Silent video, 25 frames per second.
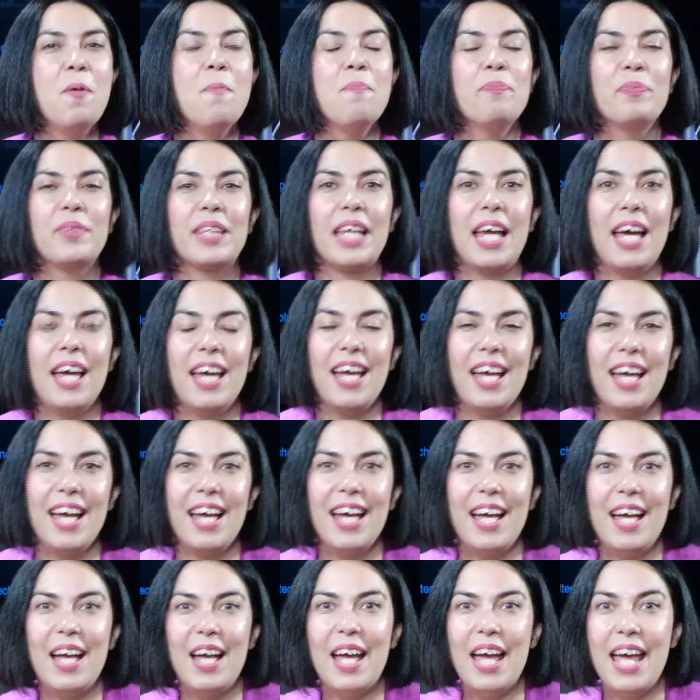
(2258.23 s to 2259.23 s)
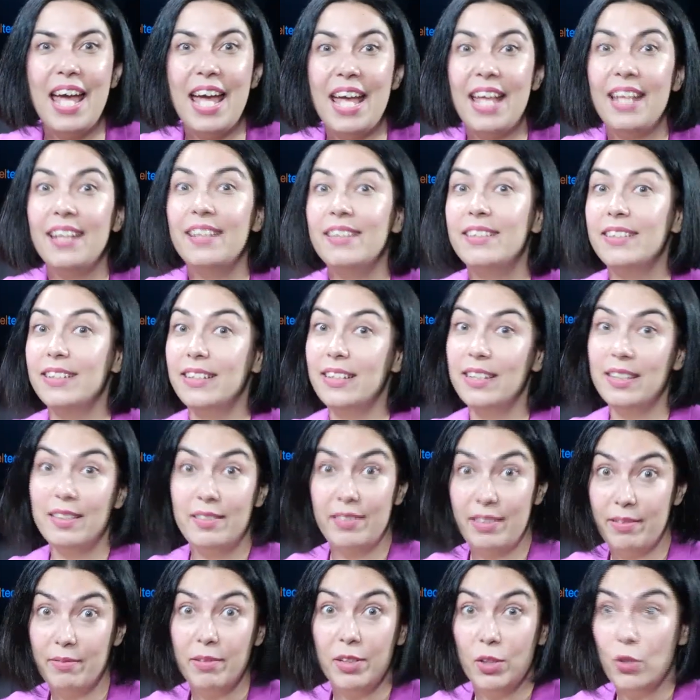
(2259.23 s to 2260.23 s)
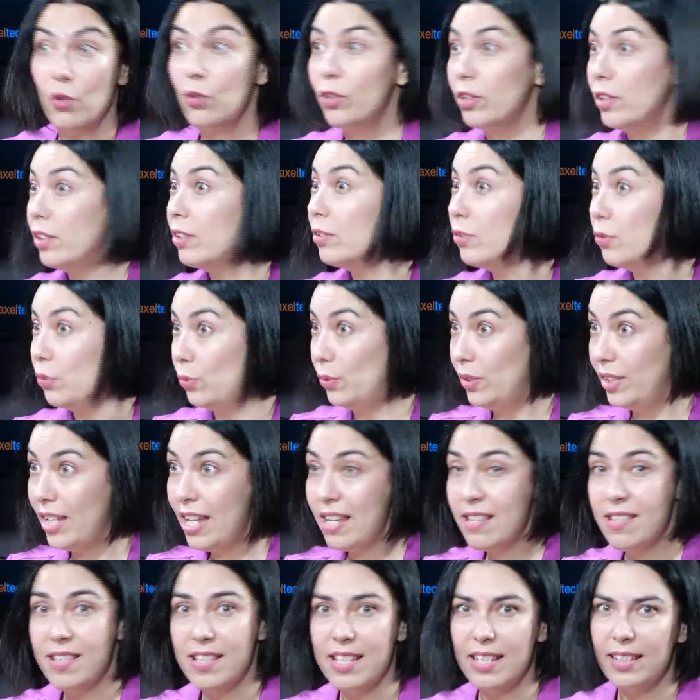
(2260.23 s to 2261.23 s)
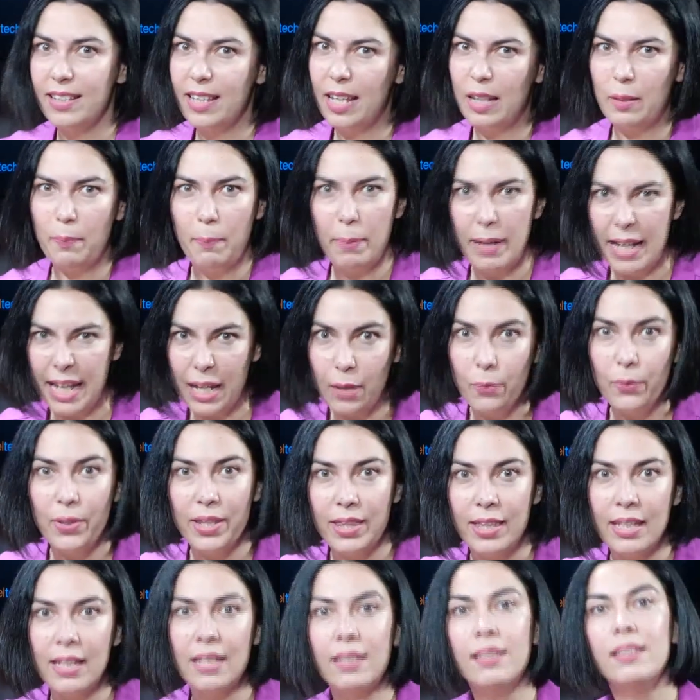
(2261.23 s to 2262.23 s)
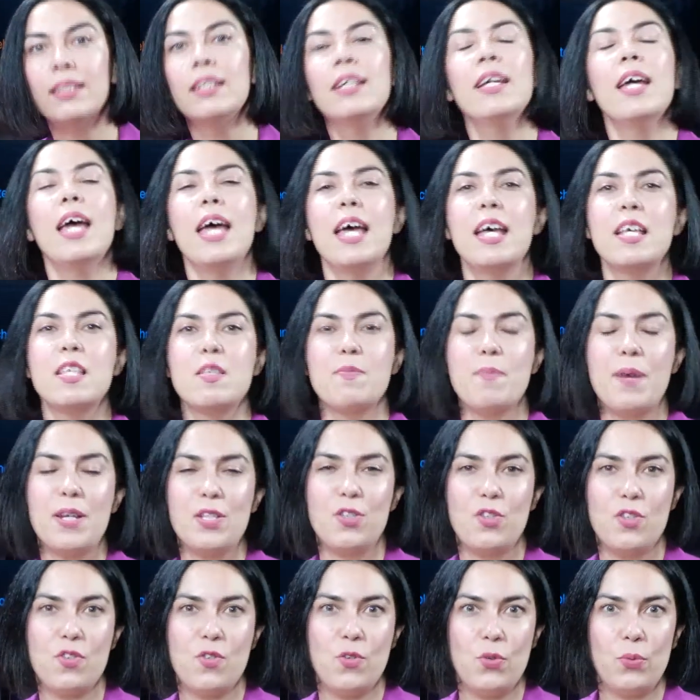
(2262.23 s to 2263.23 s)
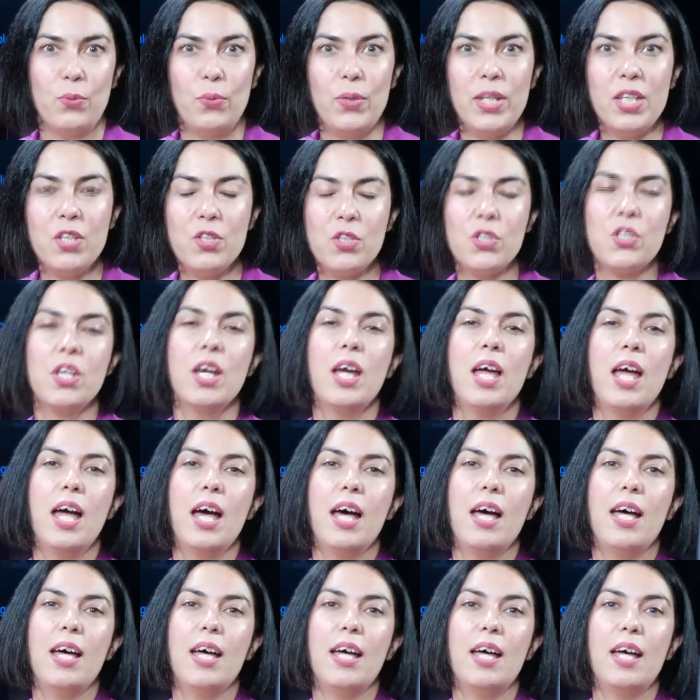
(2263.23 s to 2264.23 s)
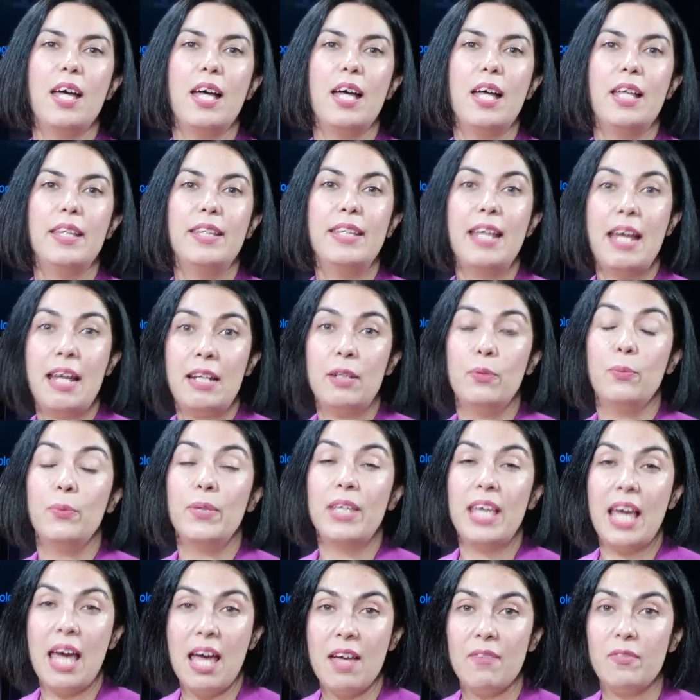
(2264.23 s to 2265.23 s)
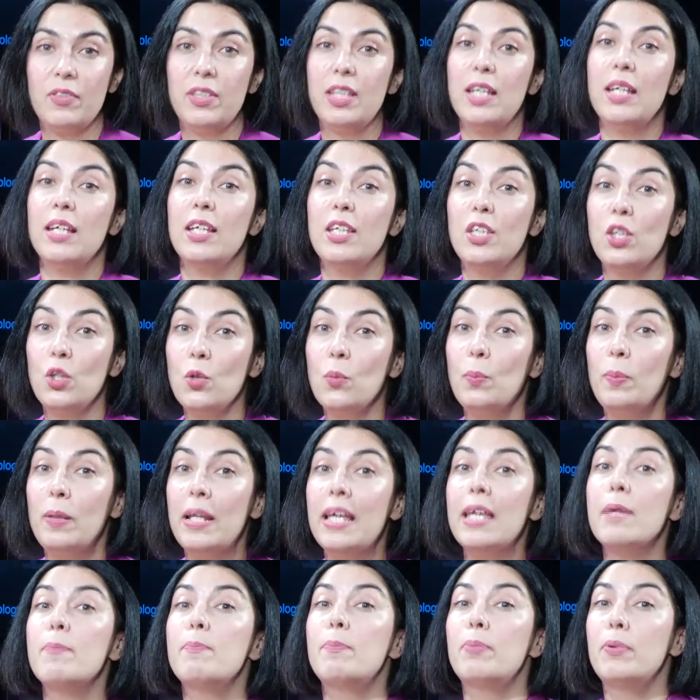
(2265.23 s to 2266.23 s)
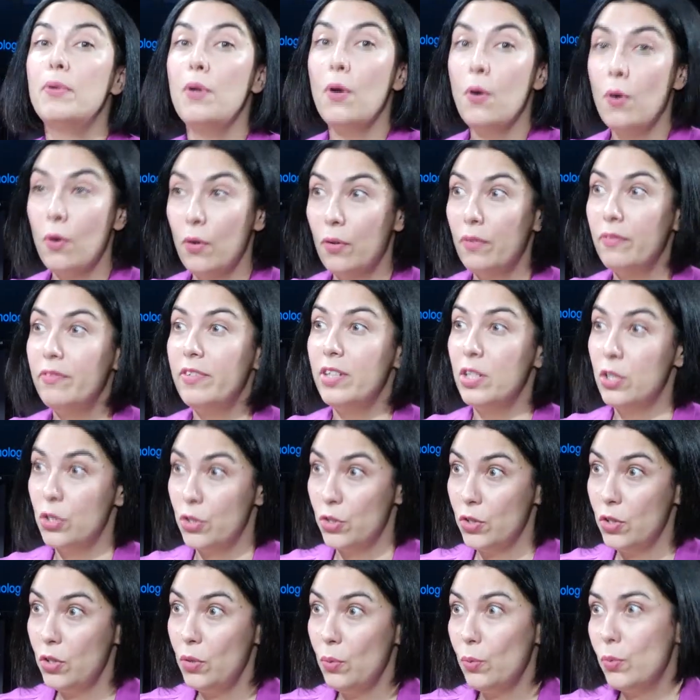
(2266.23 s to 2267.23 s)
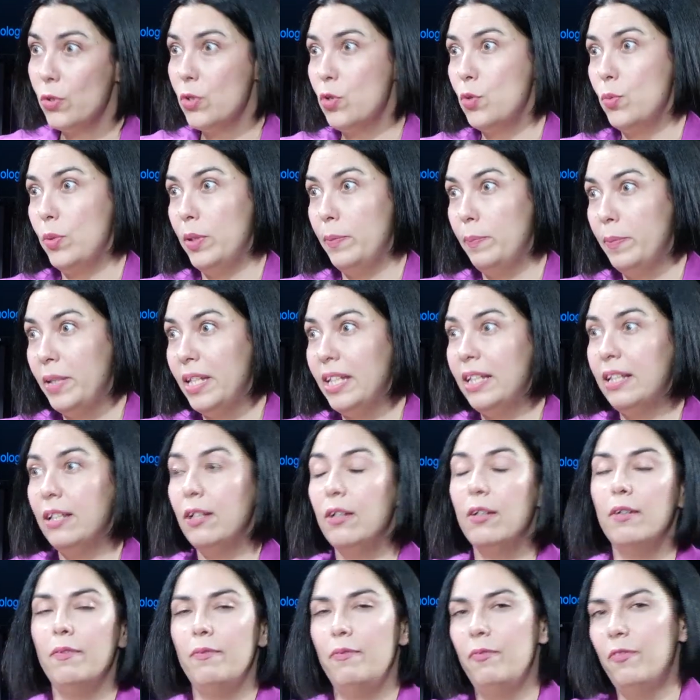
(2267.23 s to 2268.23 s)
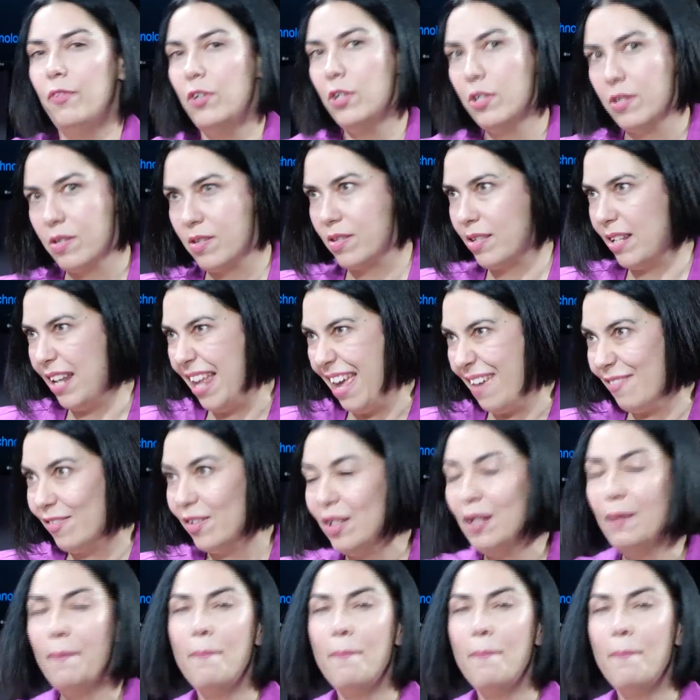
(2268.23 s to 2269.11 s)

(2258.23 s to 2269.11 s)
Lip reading: and in order to test it and play with it as much as you wish. Then we have the UPlay Pro version, which would be the first level.